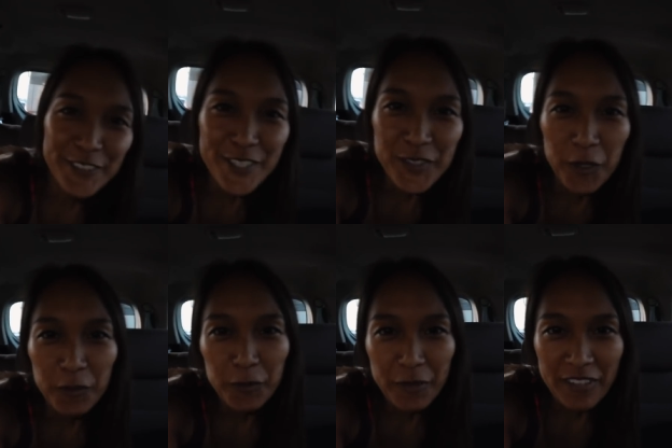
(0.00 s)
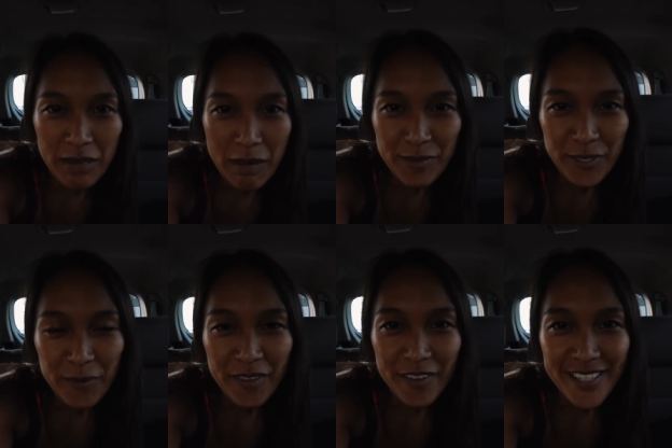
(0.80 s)
first toll road we've come up
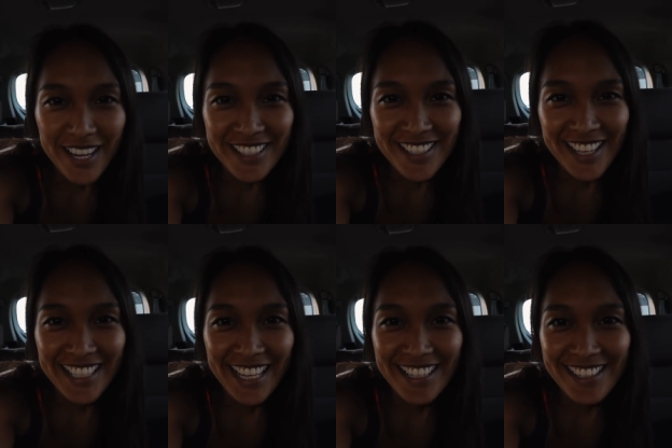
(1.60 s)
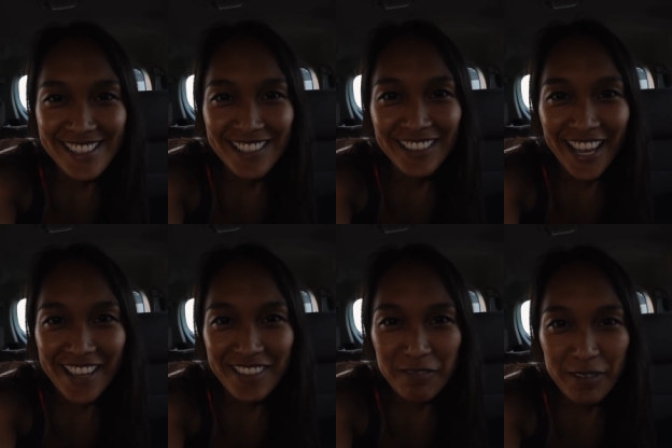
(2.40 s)
to where there's actually attendants in the
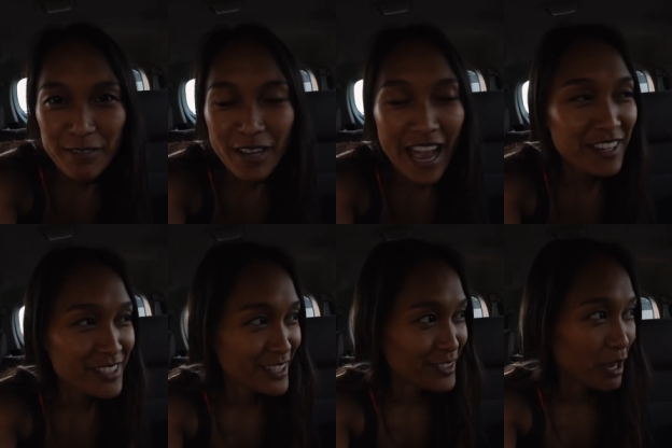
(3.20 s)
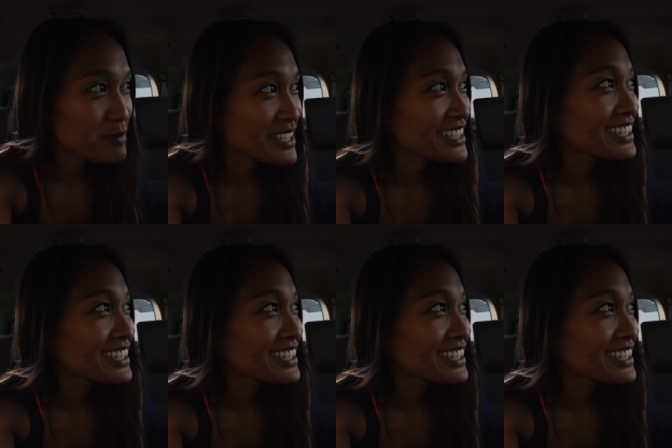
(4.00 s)
lane that we actually stopped in.